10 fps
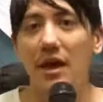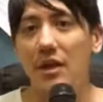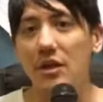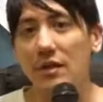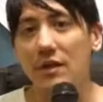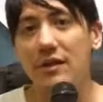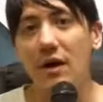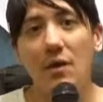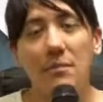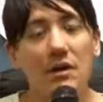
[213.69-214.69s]
And you know, that's
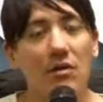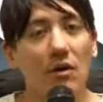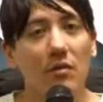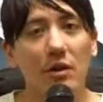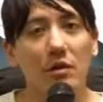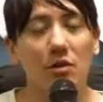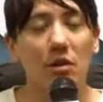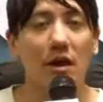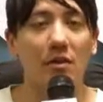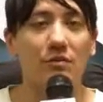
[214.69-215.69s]
how I meet all of my new
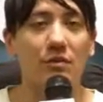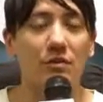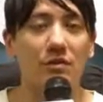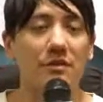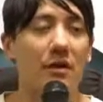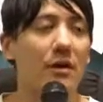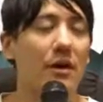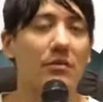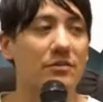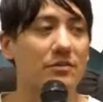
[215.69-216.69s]
clients, folks. That's how
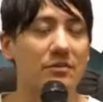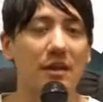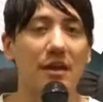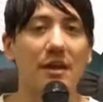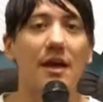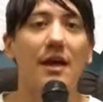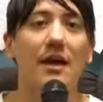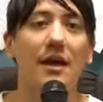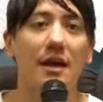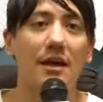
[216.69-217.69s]
I sustain
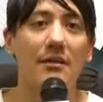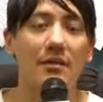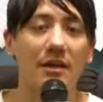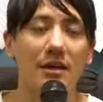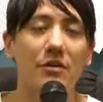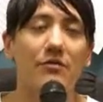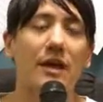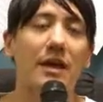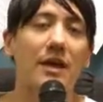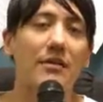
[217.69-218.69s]
and live
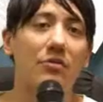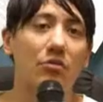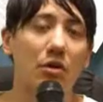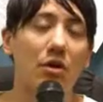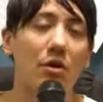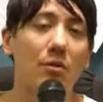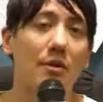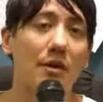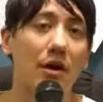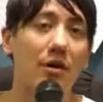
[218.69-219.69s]
and grow,
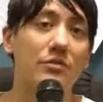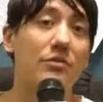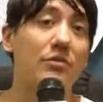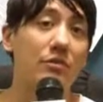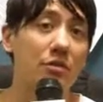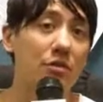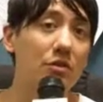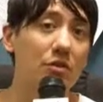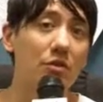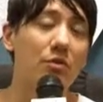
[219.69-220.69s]
because of
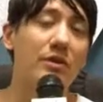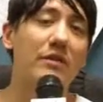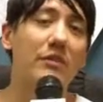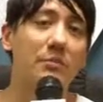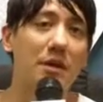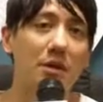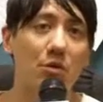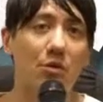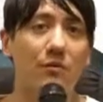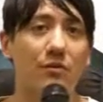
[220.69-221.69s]
you giving me
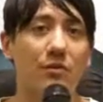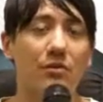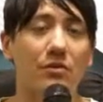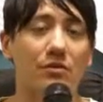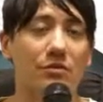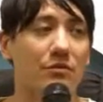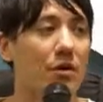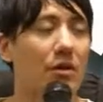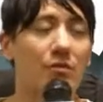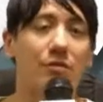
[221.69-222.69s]
your referrals of
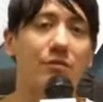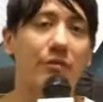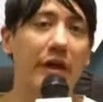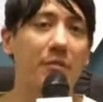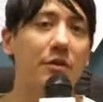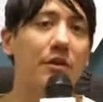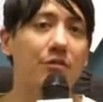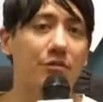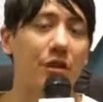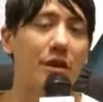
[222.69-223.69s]
all of your family
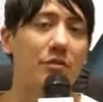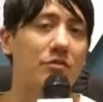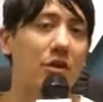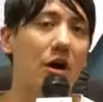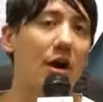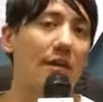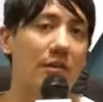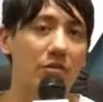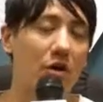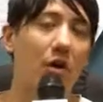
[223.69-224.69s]
and friends,
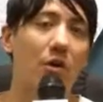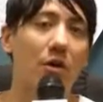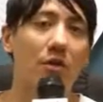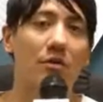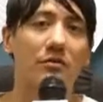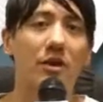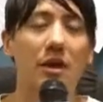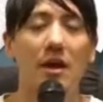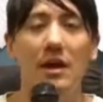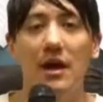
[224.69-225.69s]
colleagues, coworkers,
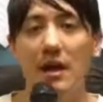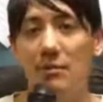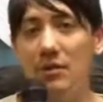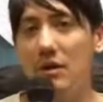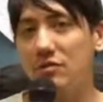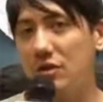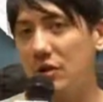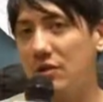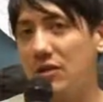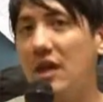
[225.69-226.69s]
anybody else that
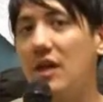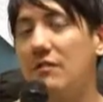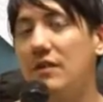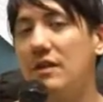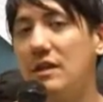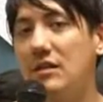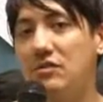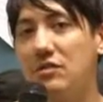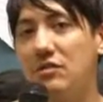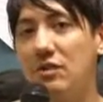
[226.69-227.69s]
you could think of that
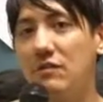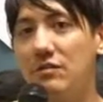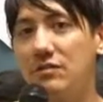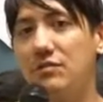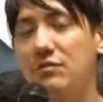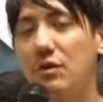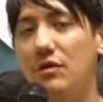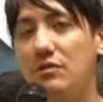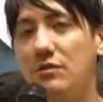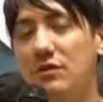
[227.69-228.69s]
needs the services of
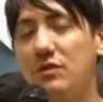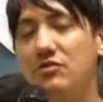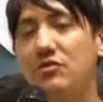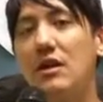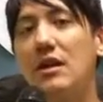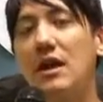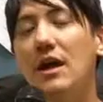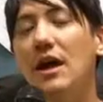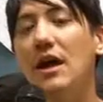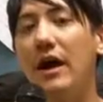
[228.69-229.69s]
personal fitness training.
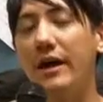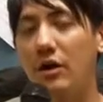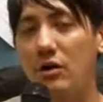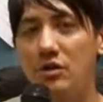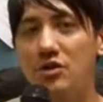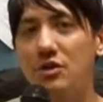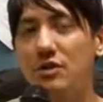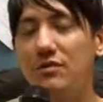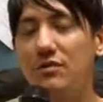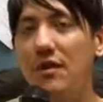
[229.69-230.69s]
I encourage you
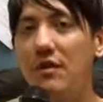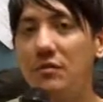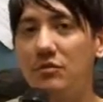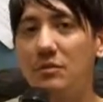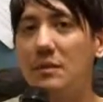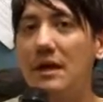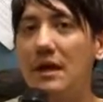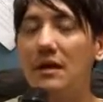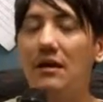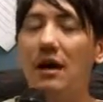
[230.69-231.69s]
to send them to
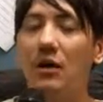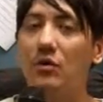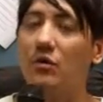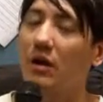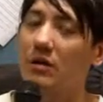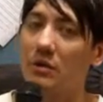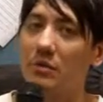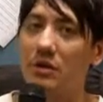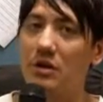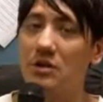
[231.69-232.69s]
me. I would greatly
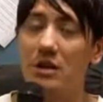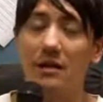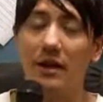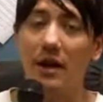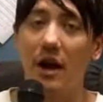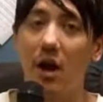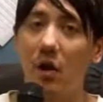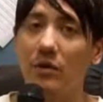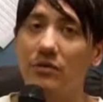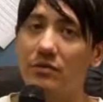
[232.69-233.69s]
appreciate it, like I
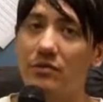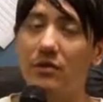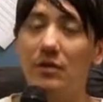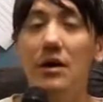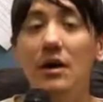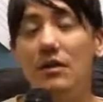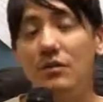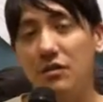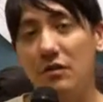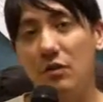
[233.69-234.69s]
always do.
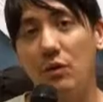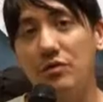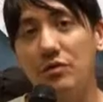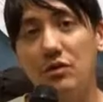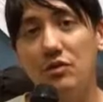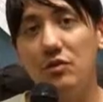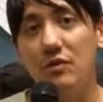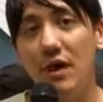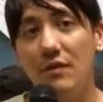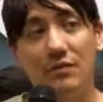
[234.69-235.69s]
There's several ways you can
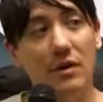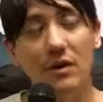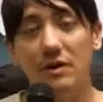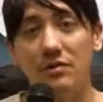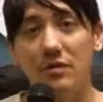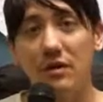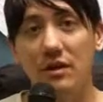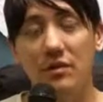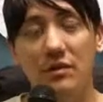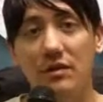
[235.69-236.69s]
do that very
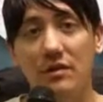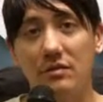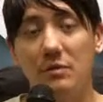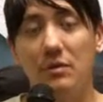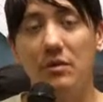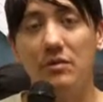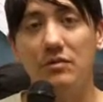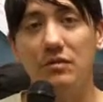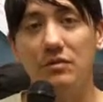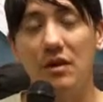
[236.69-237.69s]
easily. It only takes a couple
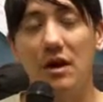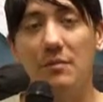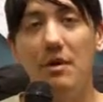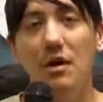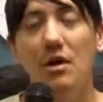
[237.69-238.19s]
minutes of your time.